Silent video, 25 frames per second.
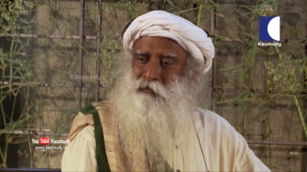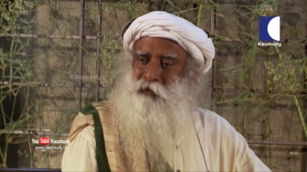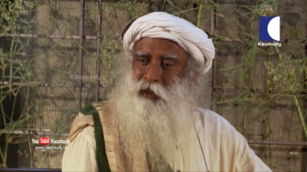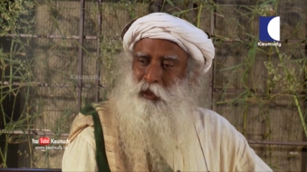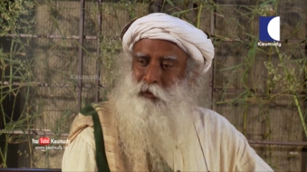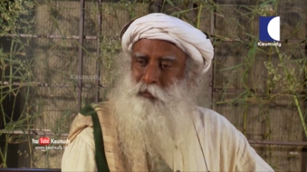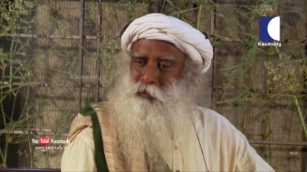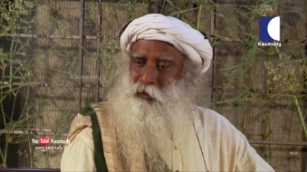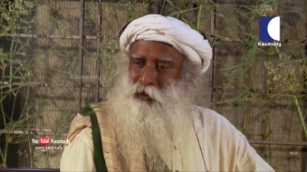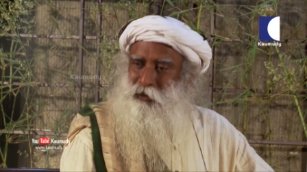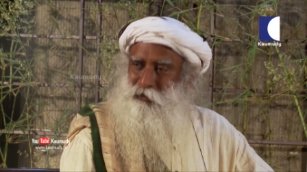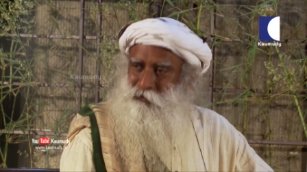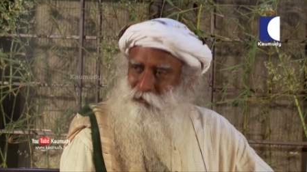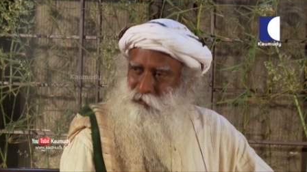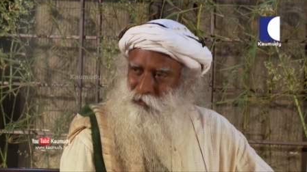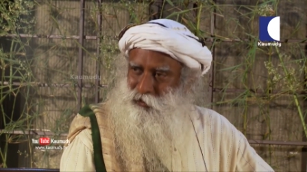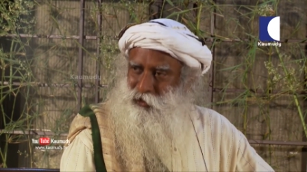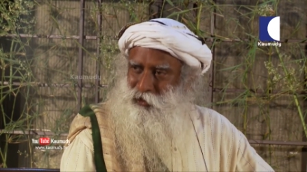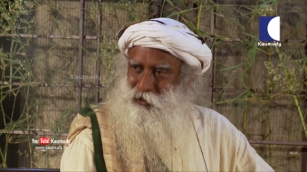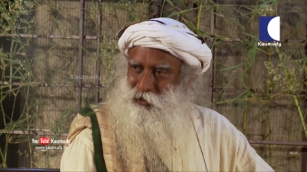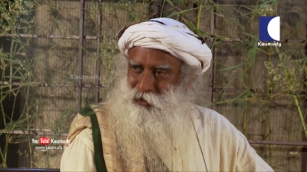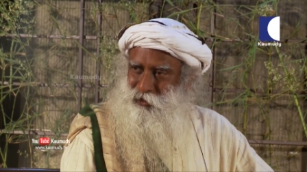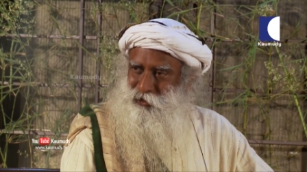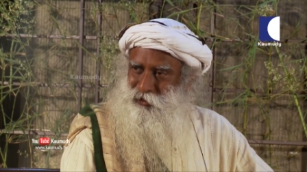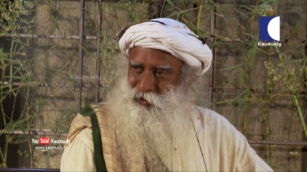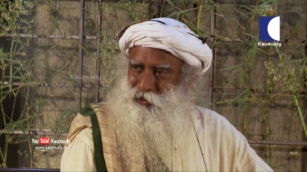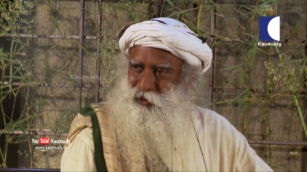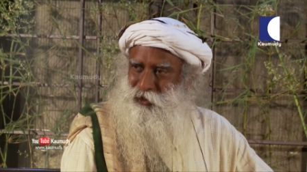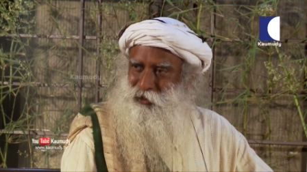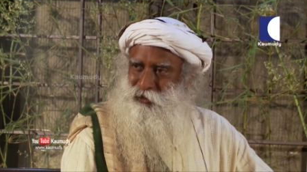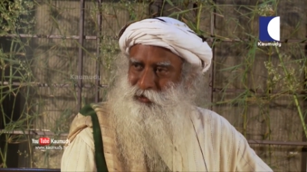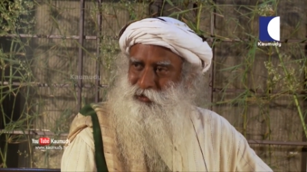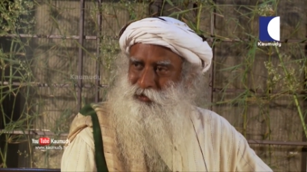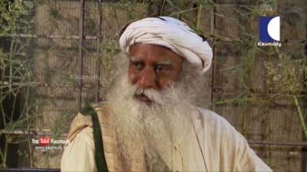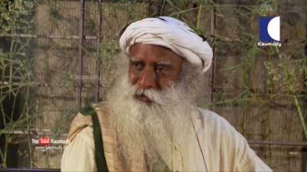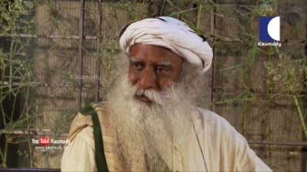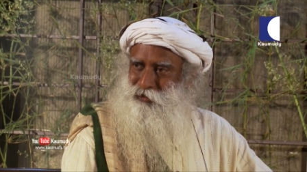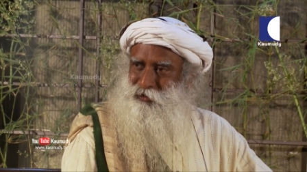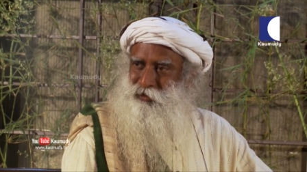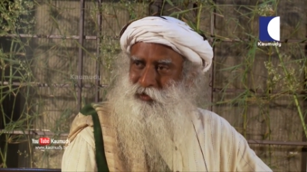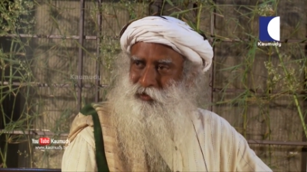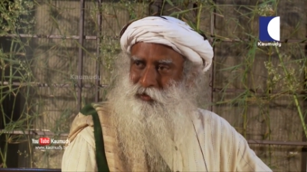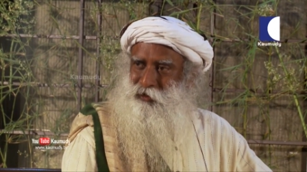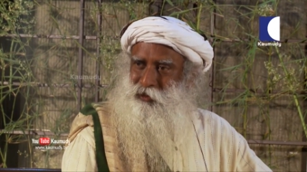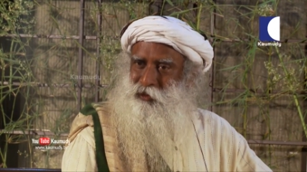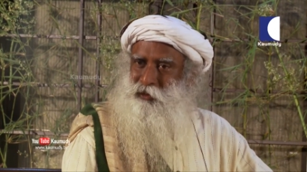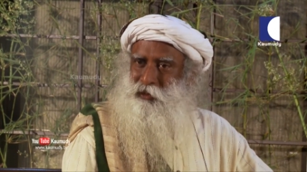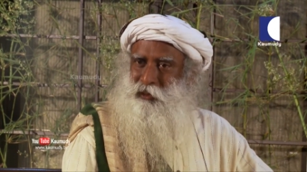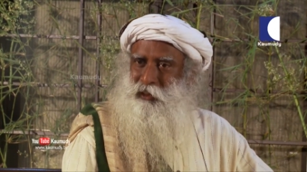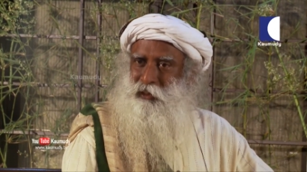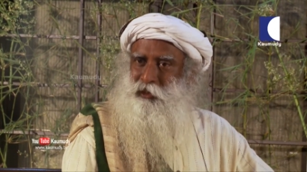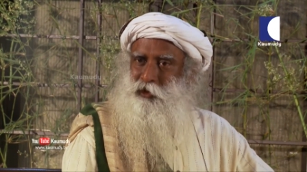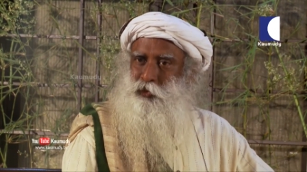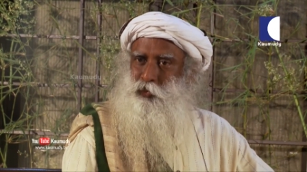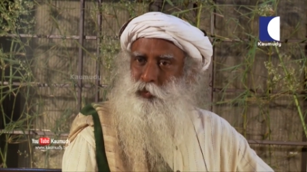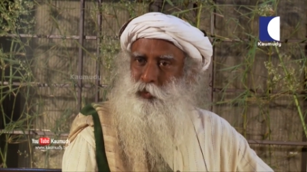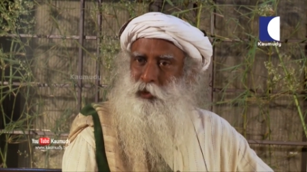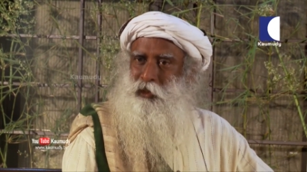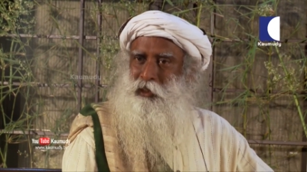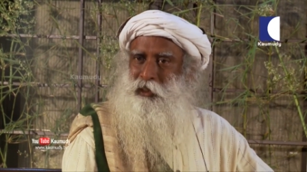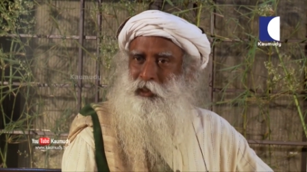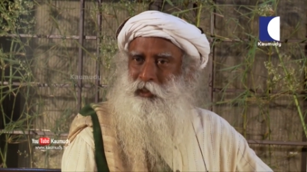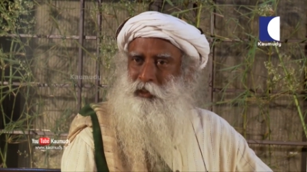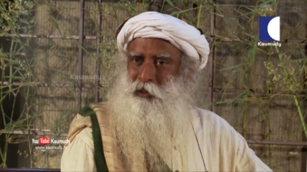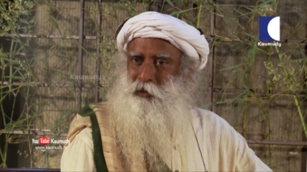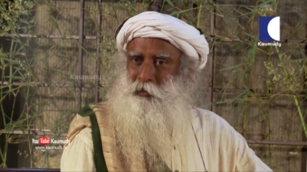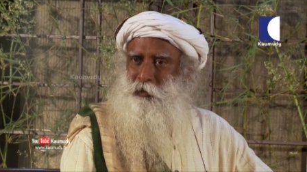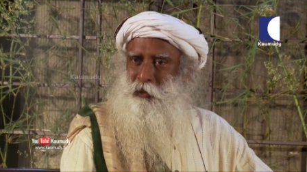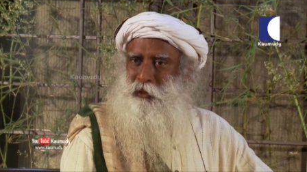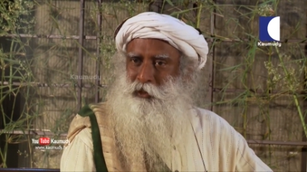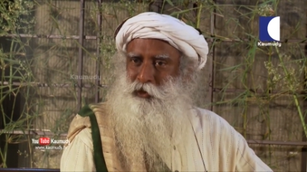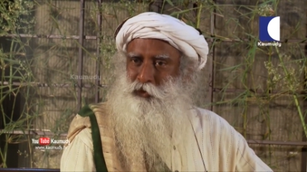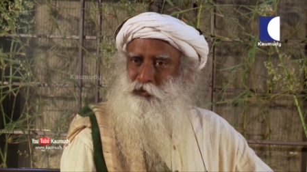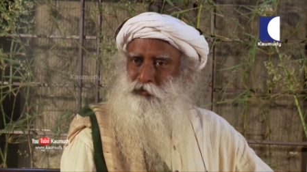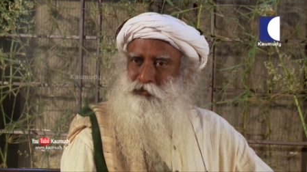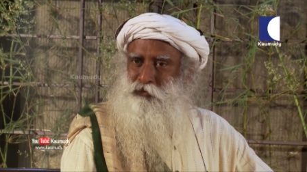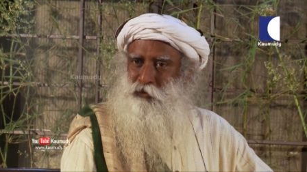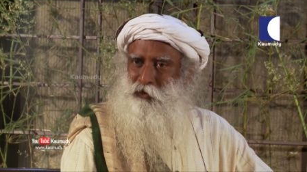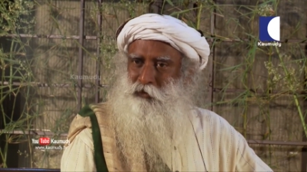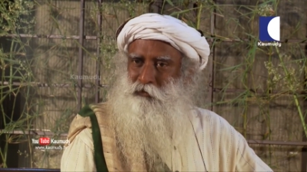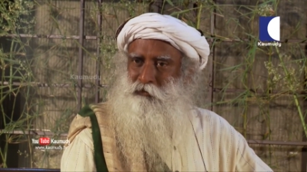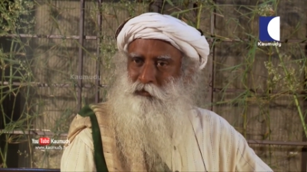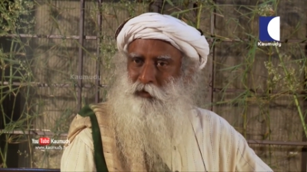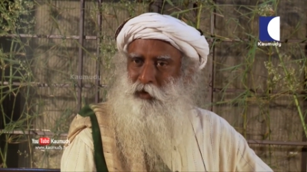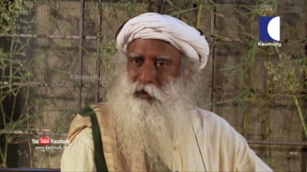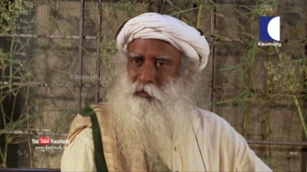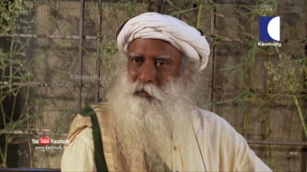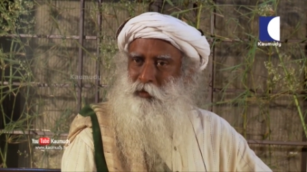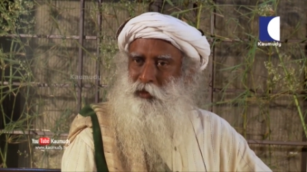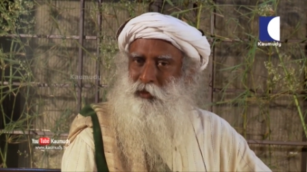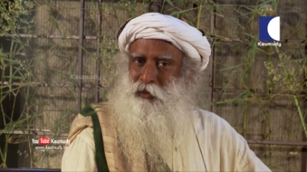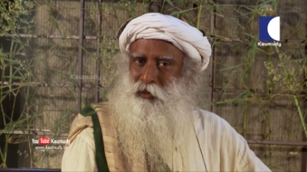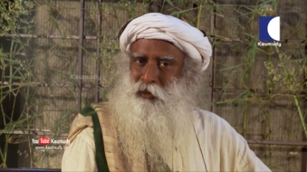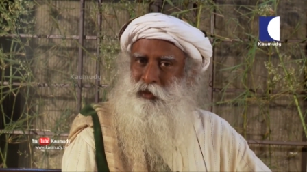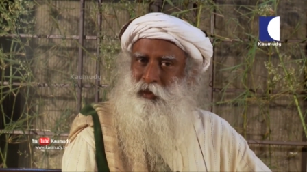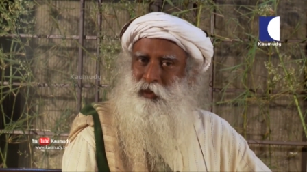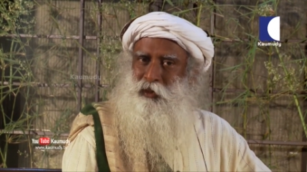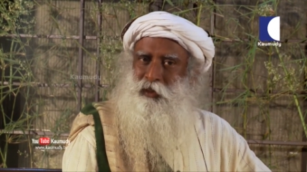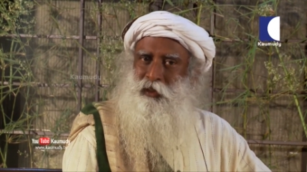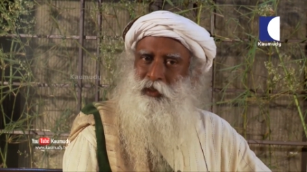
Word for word: not being free these days, it gets very expensive for the farmer.